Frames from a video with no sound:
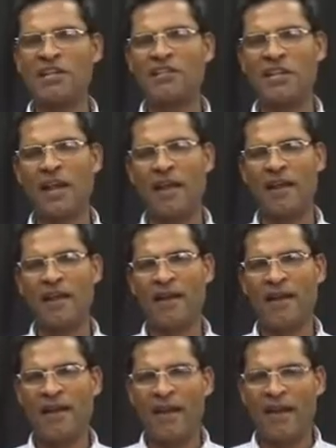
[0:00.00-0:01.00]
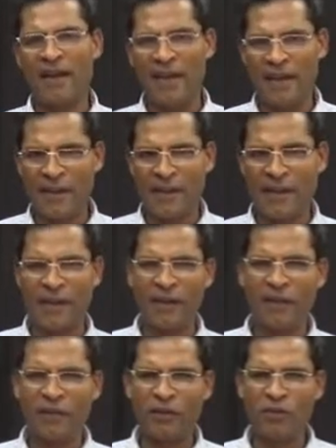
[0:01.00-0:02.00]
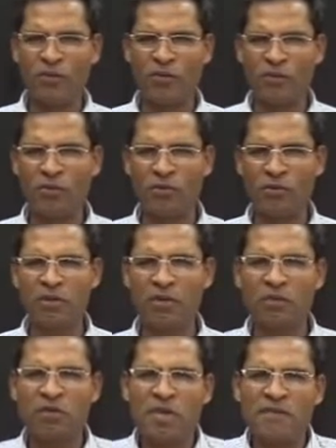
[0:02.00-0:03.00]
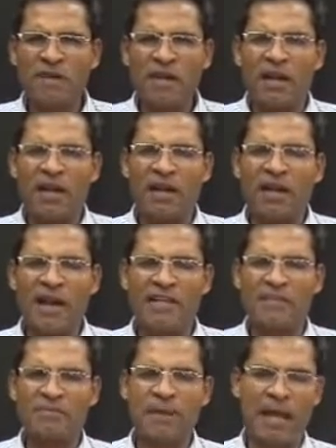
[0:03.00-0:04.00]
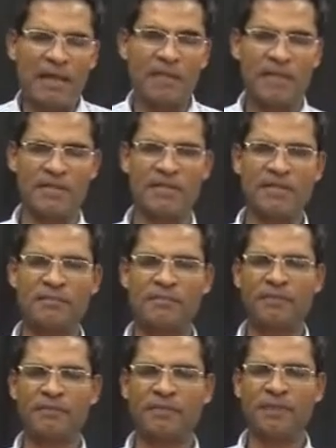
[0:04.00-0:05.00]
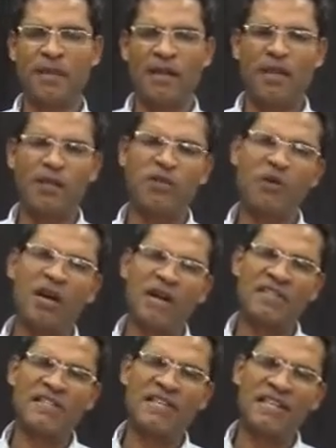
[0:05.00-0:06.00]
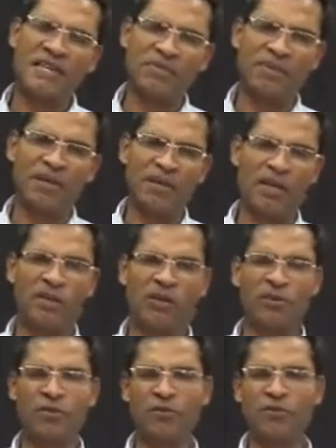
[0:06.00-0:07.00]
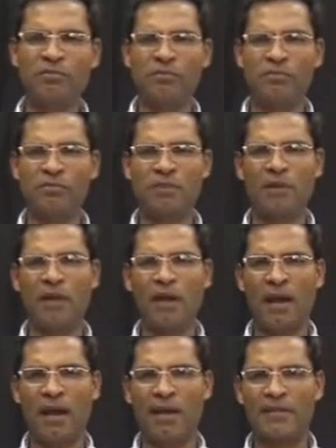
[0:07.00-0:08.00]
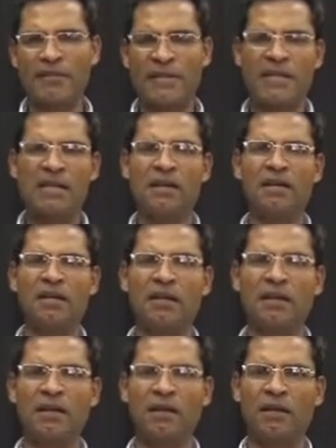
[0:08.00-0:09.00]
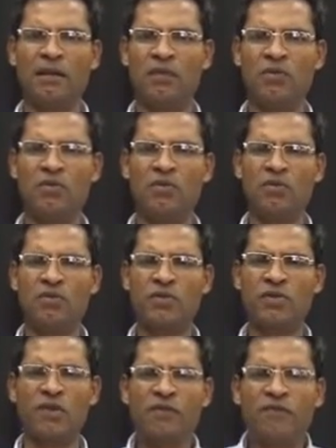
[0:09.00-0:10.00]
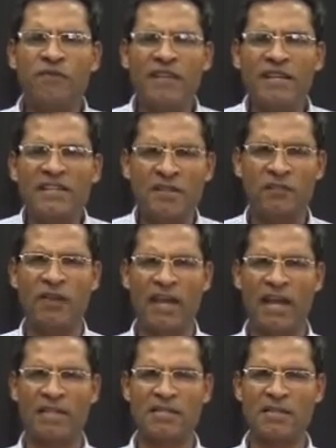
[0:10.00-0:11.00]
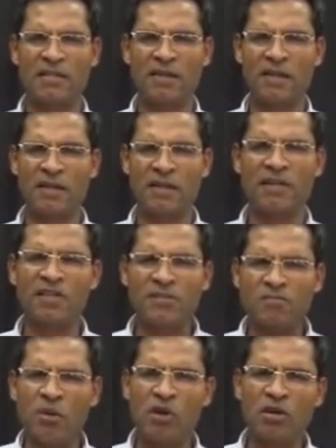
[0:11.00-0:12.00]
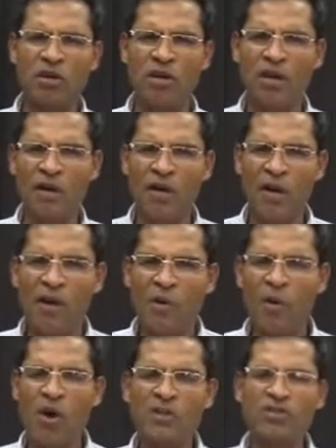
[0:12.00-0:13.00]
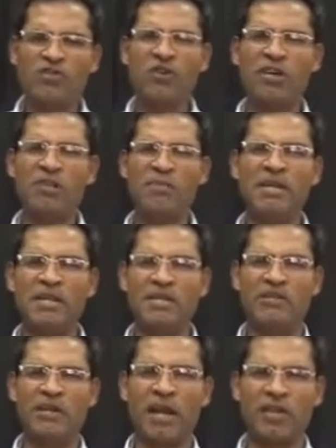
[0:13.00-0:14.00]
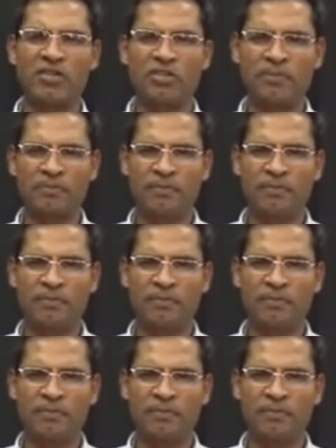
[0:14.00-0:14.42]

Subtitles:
us say you give an item like this. You are asleep in your room and suddenly you sort of feel suffocated. There is smoke. What is your immediate reaction?